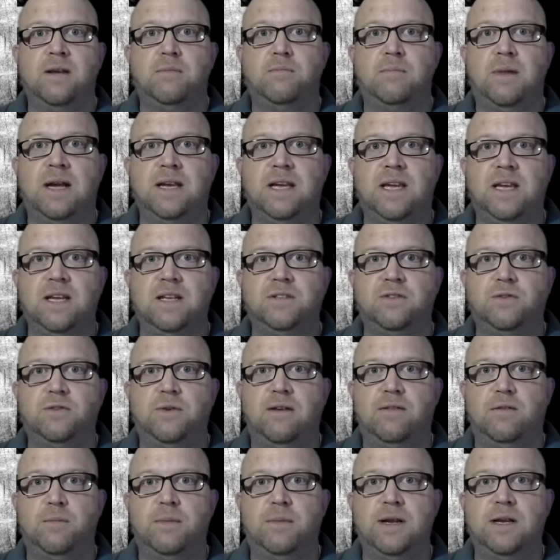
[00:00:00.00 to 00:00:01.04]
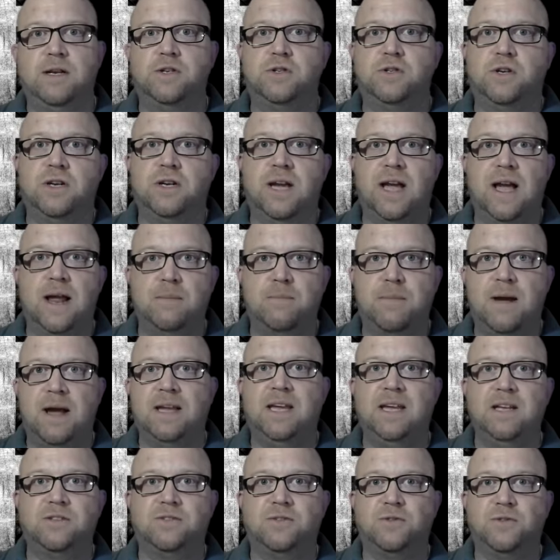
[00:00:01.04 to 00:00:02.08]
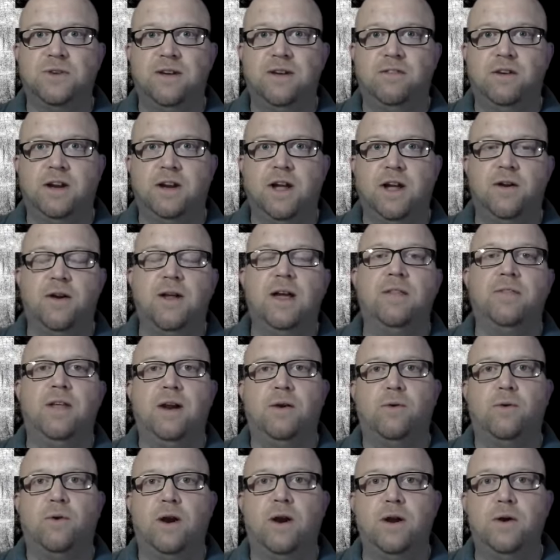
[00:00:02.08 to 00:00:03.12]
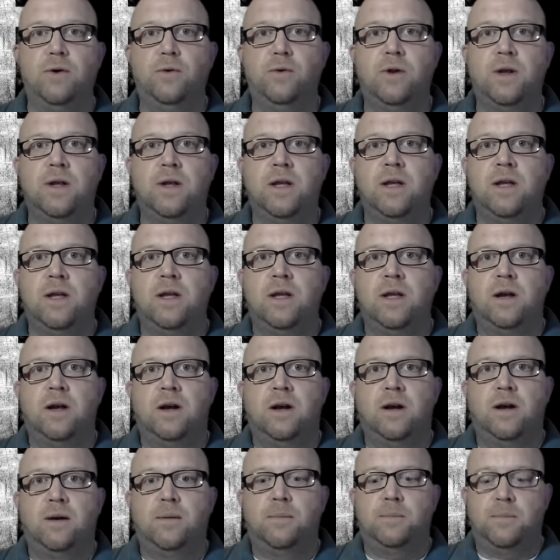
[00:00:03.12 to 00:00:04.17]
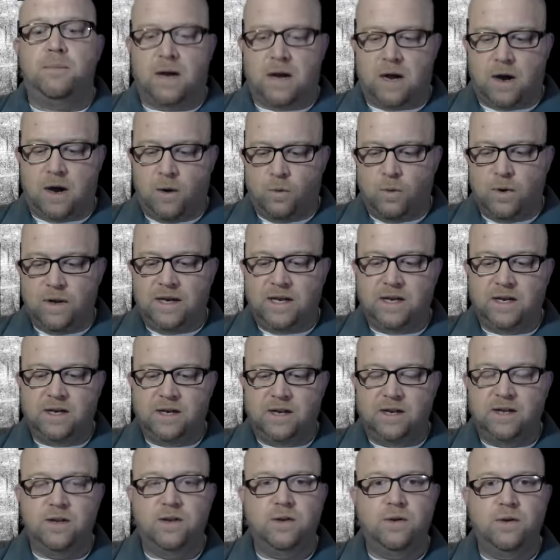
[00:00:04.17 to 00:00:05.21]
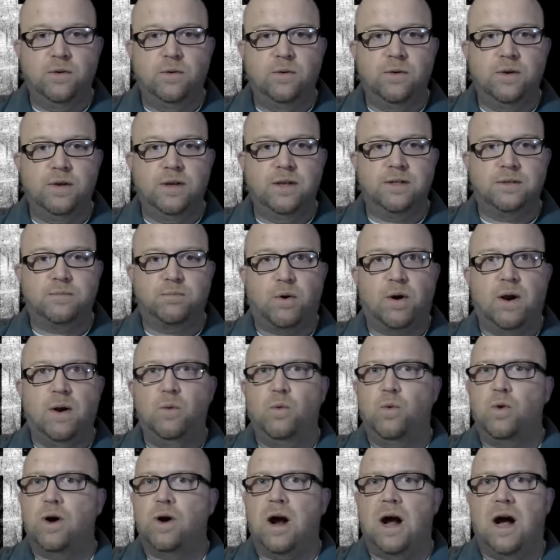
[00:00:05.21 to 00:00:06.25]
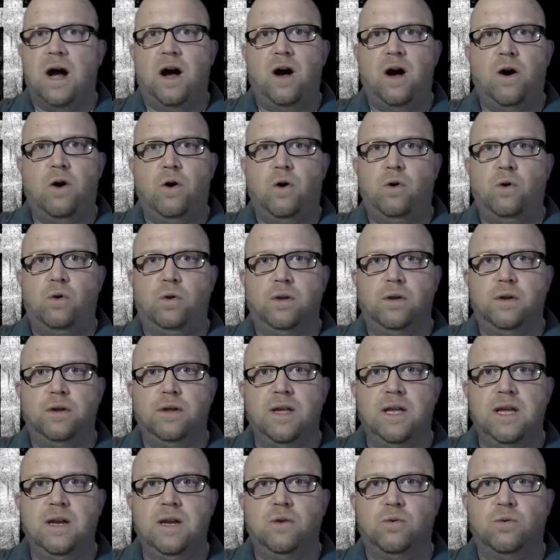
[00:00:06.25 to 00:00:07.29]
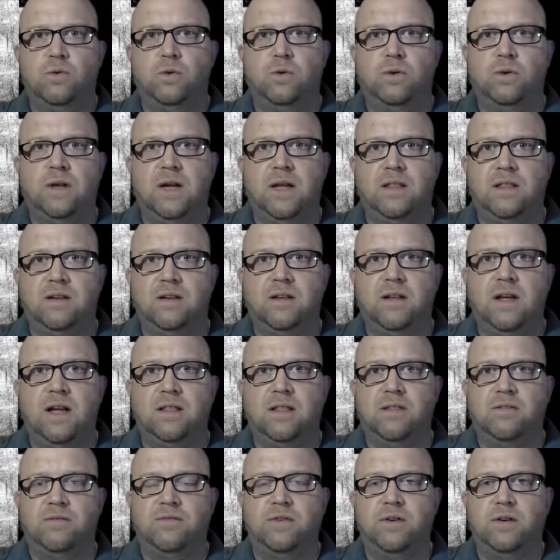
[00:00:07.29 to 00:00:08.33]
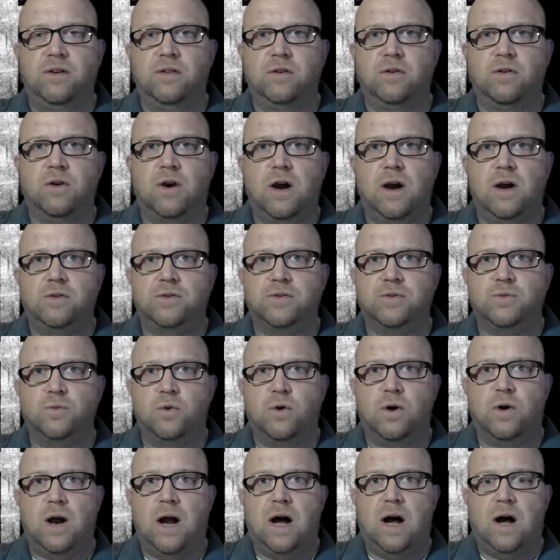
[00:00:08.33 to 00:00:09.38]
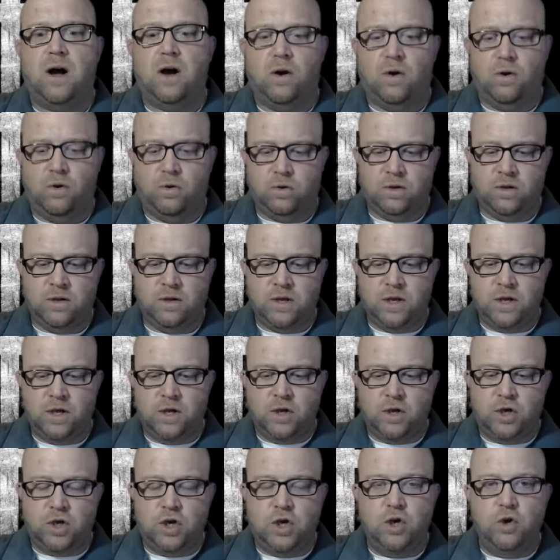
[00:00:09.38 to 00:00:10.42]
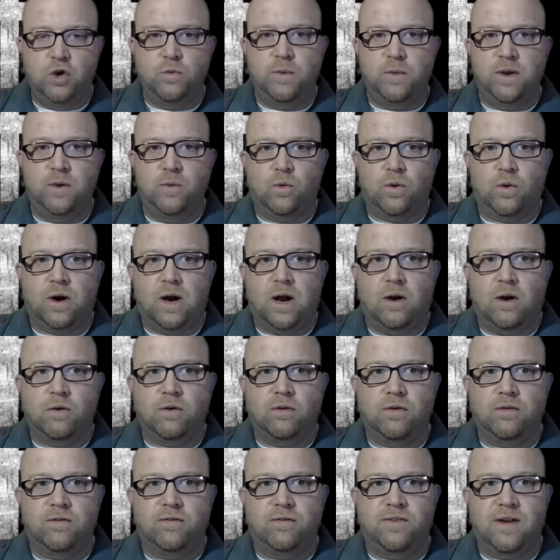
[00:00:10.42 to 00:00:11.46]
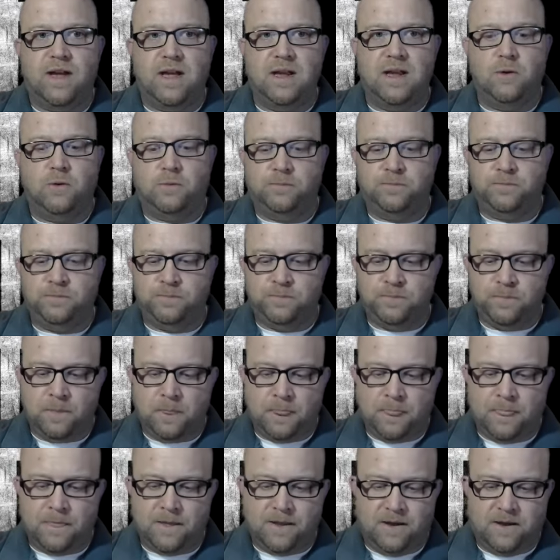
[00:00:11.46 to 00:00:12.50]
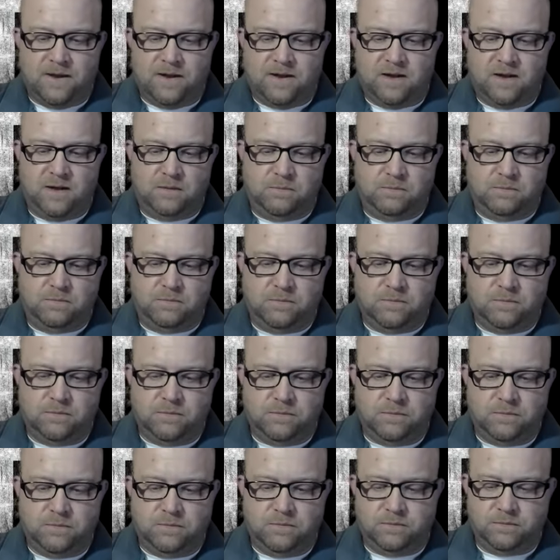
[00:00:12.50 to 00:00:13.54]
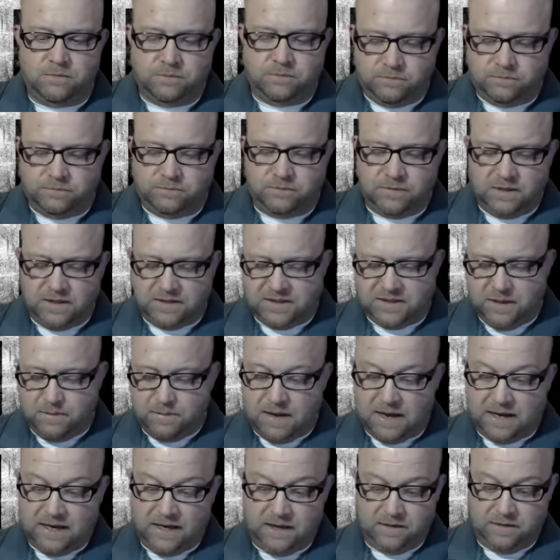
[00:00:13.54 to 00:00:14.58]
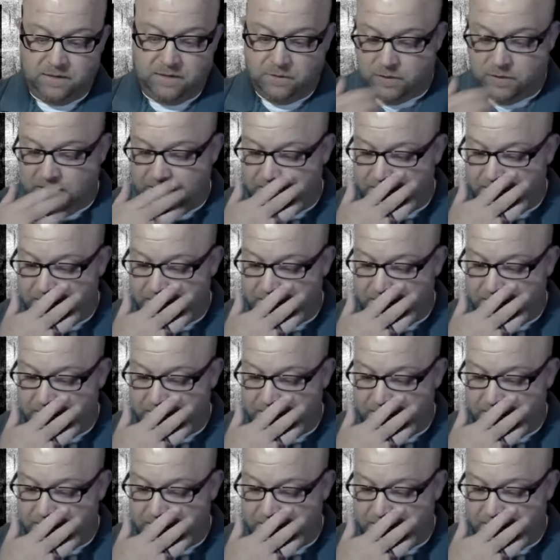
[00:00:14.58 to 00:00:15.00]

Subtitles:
My kids will never be a drug addict. My kids will never go down that road. All we can do is pray. We're all equal at the foot of the cross. We're all human. We're all going to fail. Let's get back into the room.